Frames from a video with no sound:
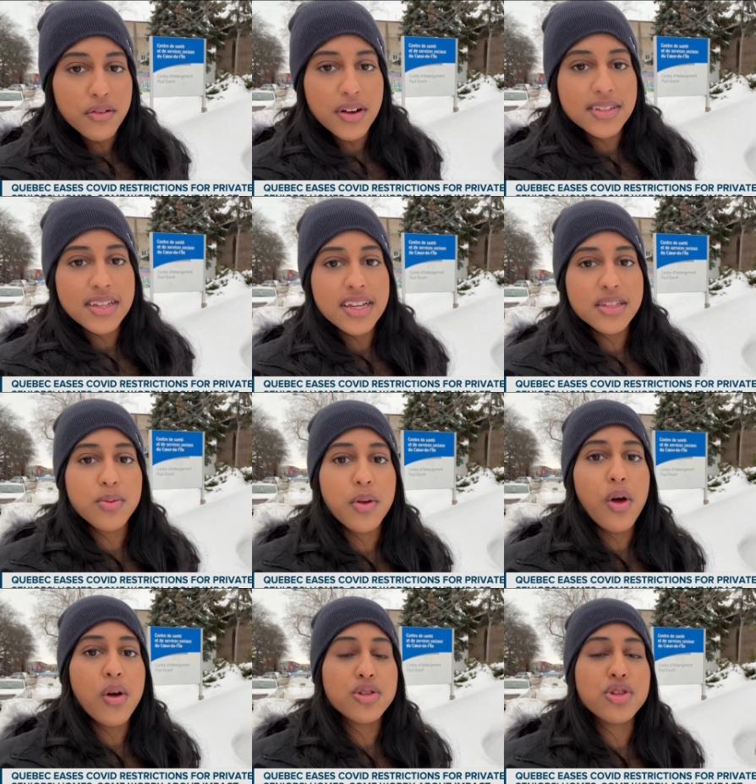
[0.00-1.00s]
Residents will
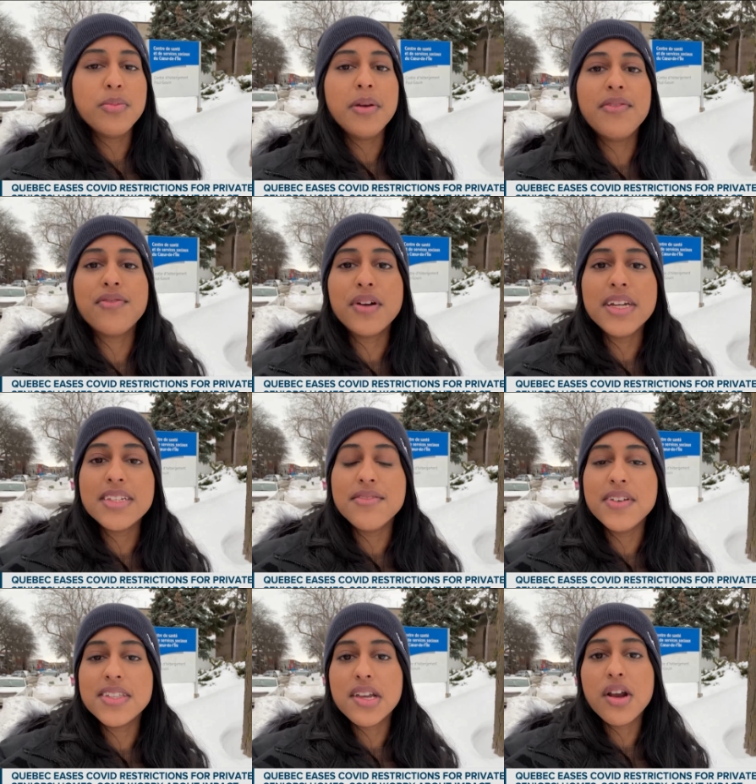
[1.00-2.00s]
also be free to
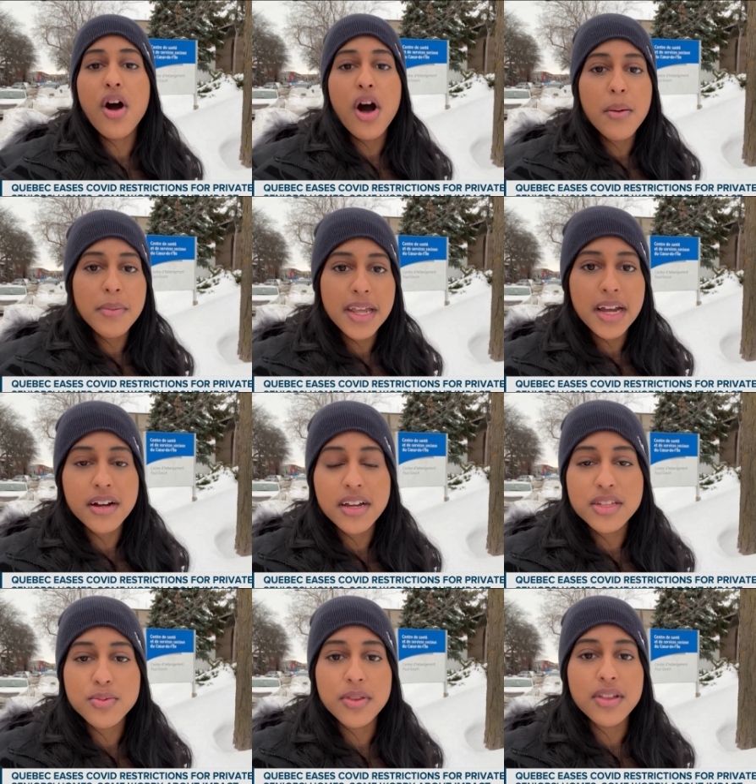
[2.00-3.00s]
visit common
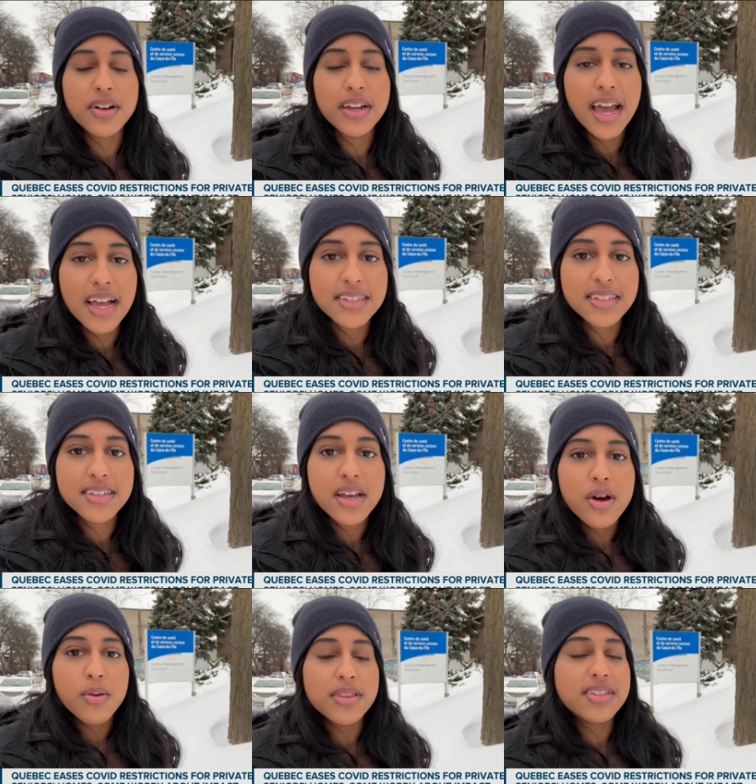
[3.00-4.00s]
areas with their guests
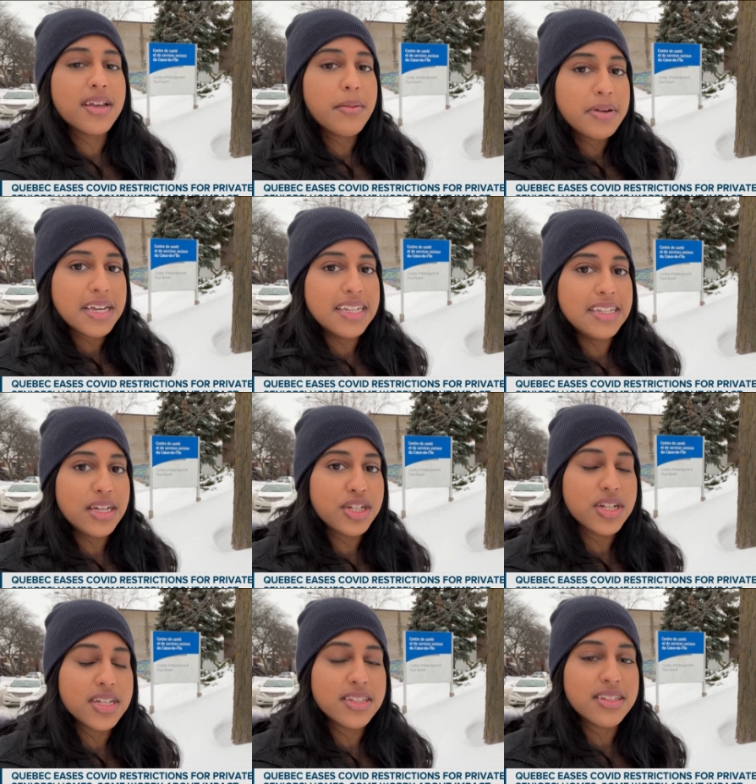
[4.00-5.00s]
with some
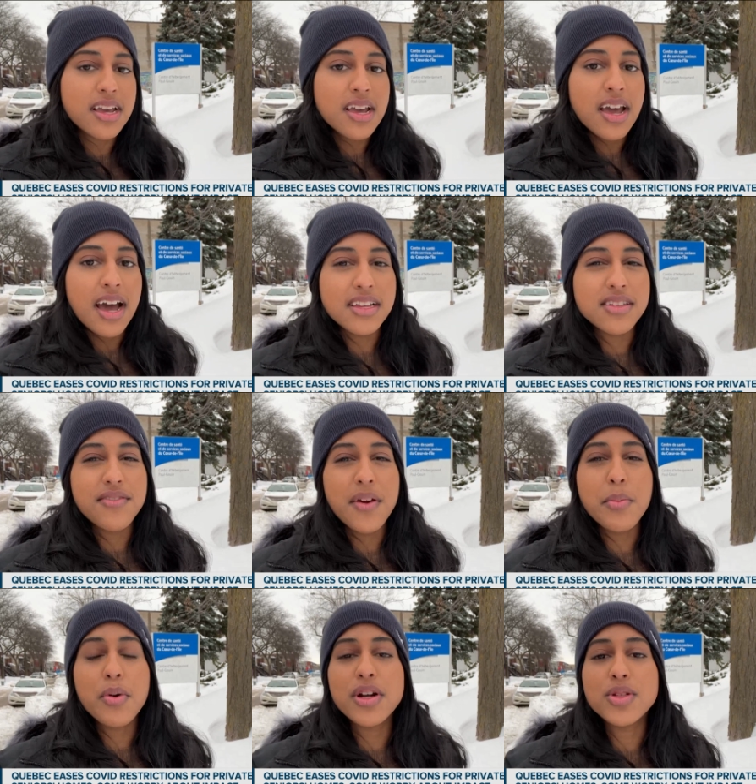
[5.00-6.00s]
conditions. As of
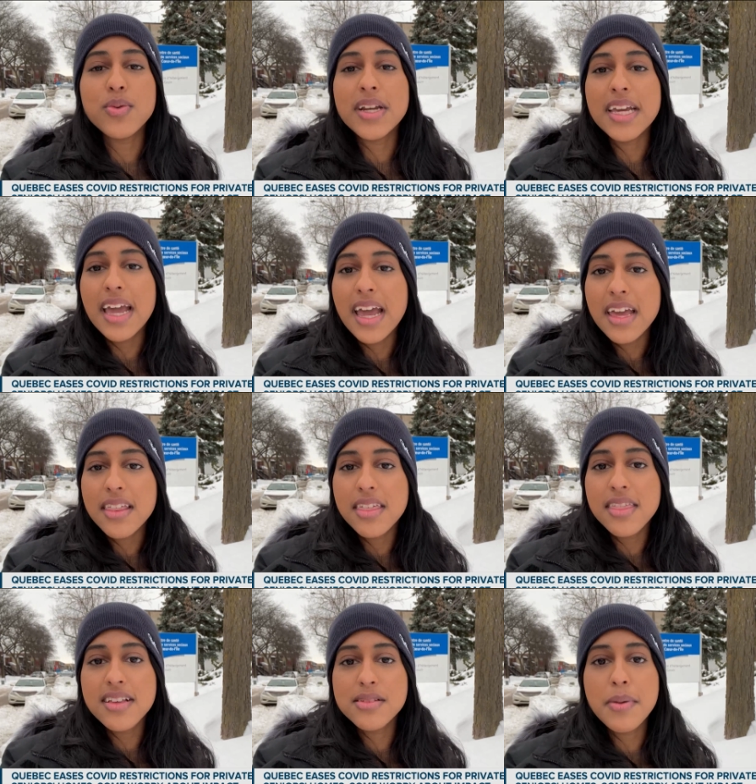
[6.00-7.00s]
February 28th,
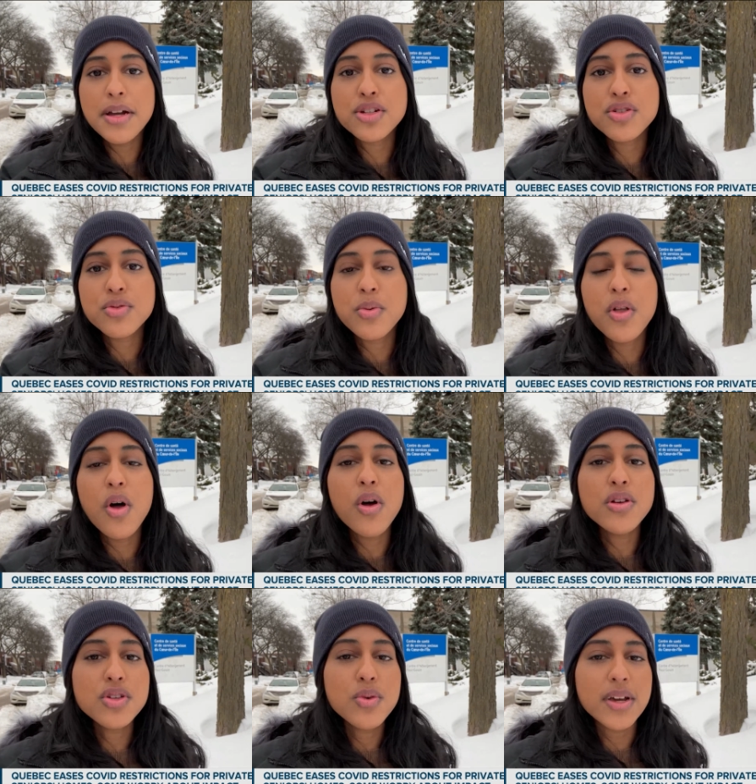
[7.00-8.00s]
these measures will
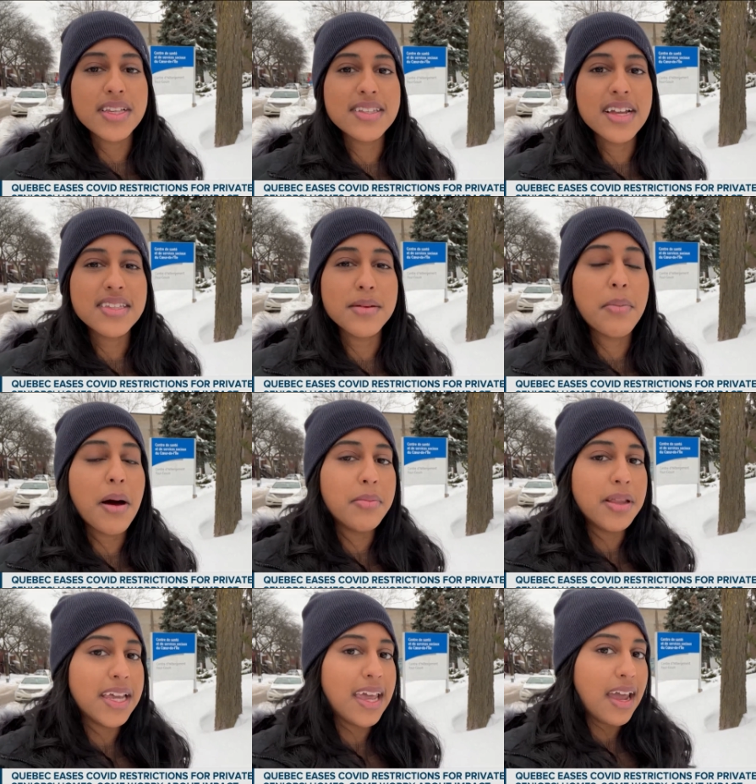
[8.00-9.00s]
also extend to
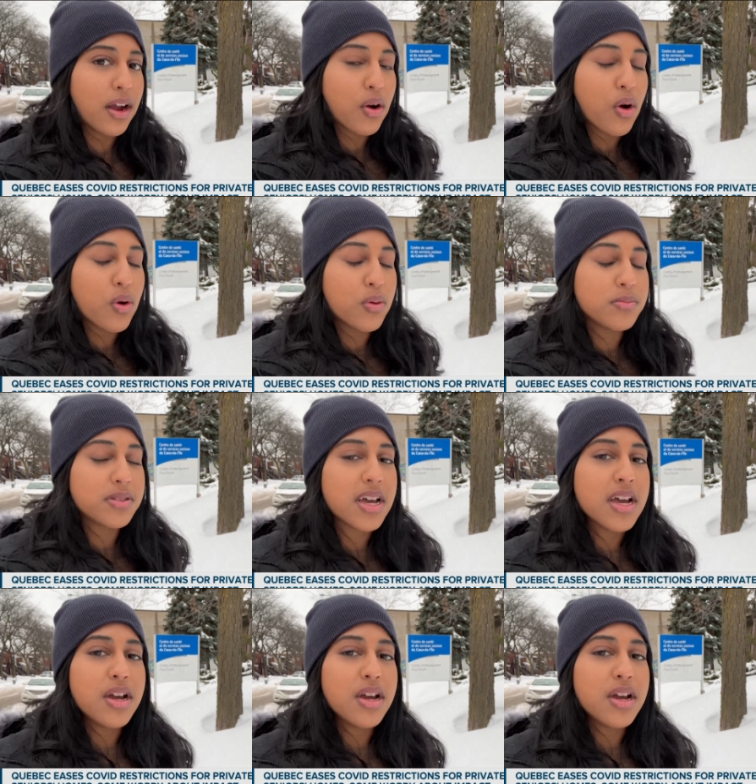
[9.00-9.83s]
public care homes